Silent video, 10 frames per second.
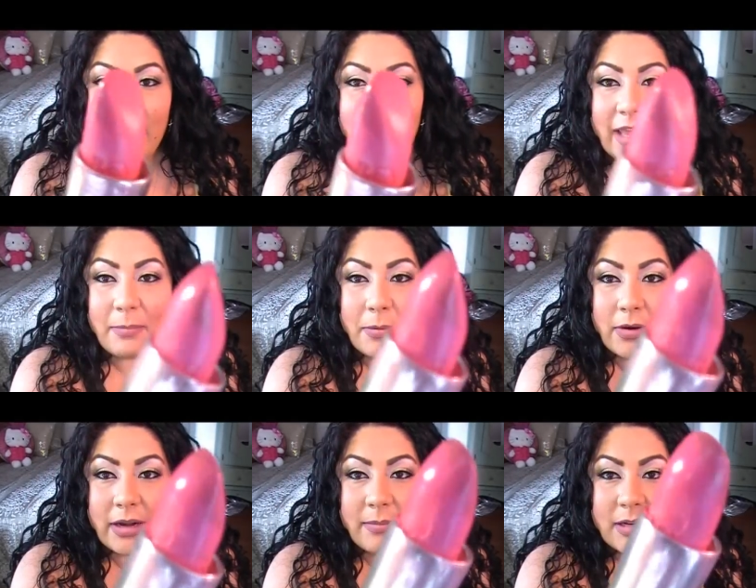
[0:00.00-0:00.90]
It
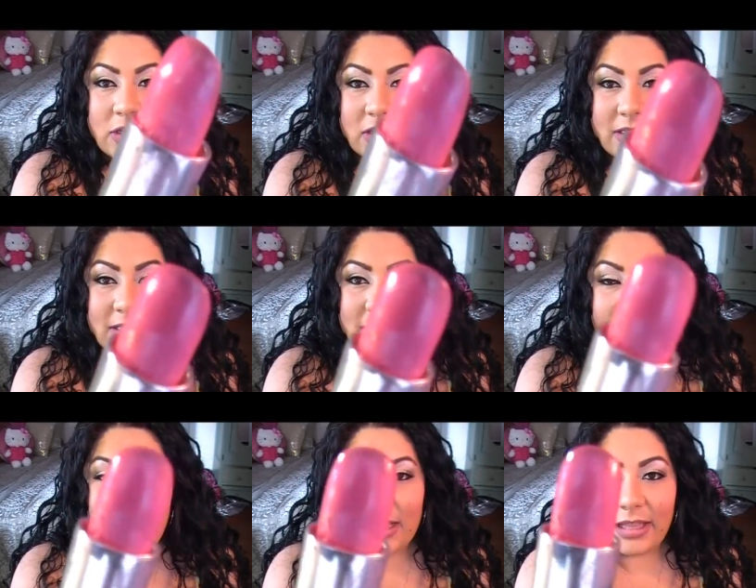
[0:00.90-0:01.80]
pretty much looks
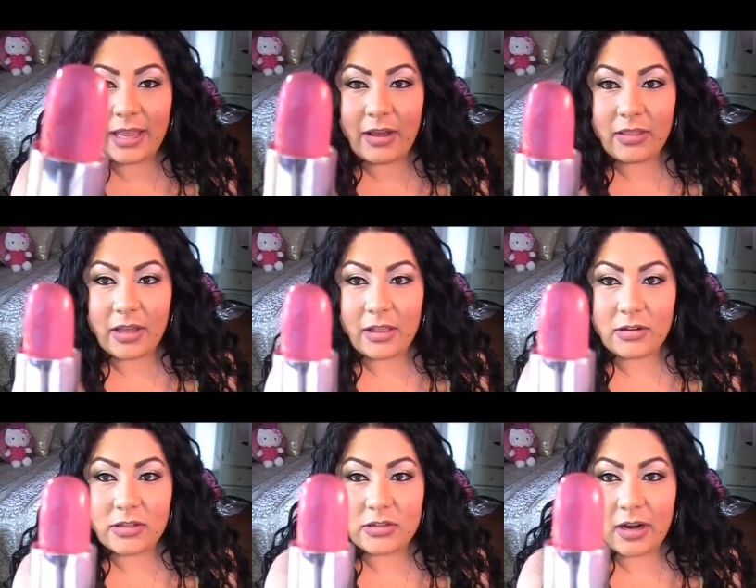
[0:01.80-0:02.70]
exactly how the color
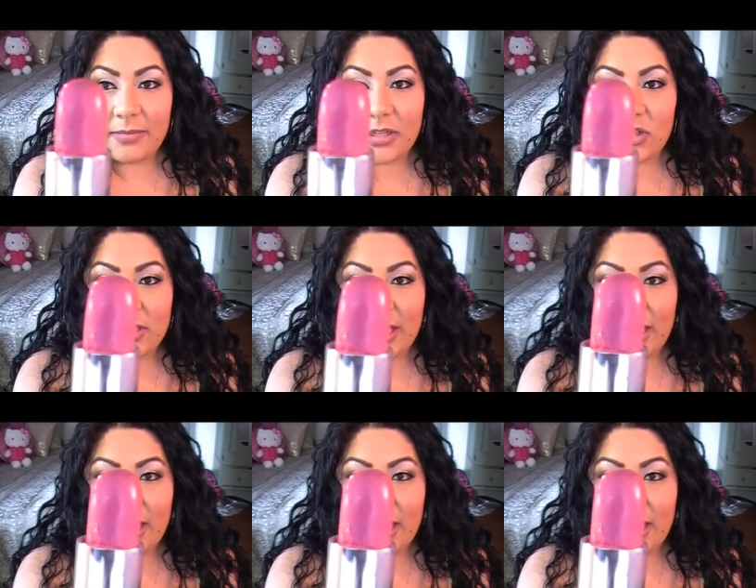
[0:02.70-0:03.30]
describes it, just like a